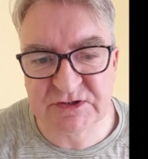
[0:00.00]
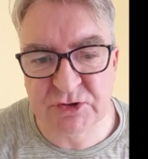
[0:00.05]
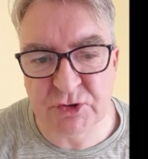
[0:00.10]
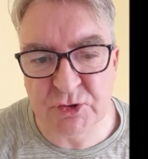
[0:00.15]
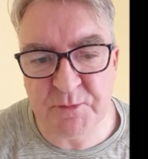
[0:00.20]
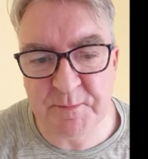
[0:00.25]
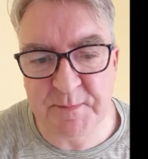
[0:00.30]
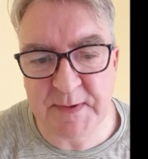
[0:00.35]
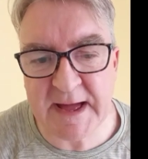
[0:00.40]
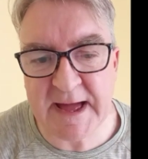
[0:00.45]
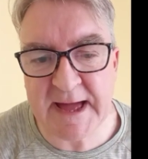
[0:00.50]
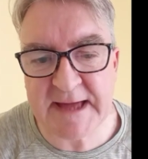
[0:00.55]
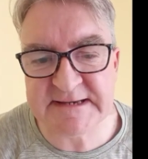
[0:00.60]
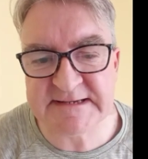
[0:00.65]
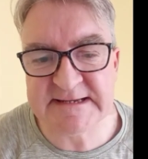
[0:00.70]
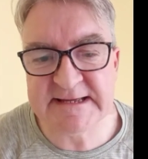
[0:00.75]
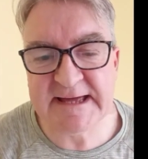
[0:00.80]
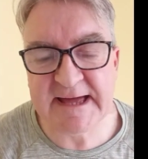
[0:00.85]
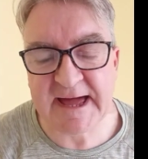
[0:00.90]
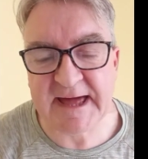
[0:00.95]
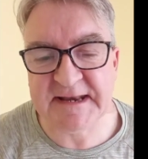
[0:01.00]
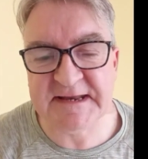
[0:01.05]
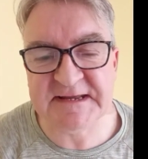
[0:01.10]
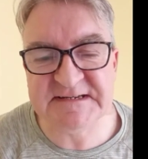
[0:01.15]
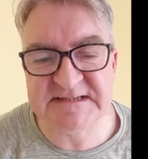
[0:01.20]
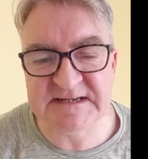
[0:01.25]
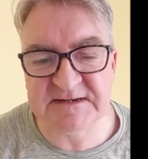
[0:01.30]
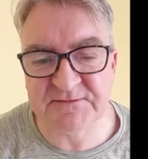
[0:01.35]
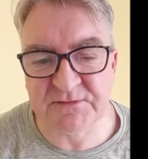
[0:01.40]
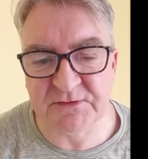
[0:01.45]
good, bad, and
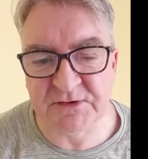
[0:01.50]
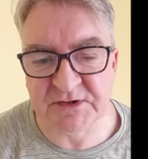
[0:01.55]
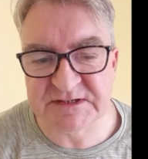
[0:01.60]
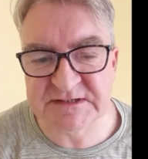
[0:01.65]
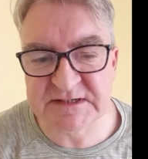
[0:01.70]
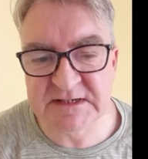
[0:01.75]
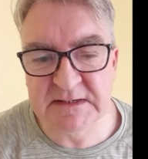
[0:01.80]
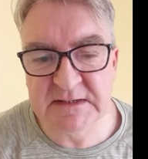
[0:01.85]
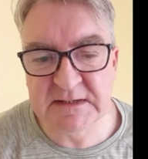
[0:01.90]
indifferent.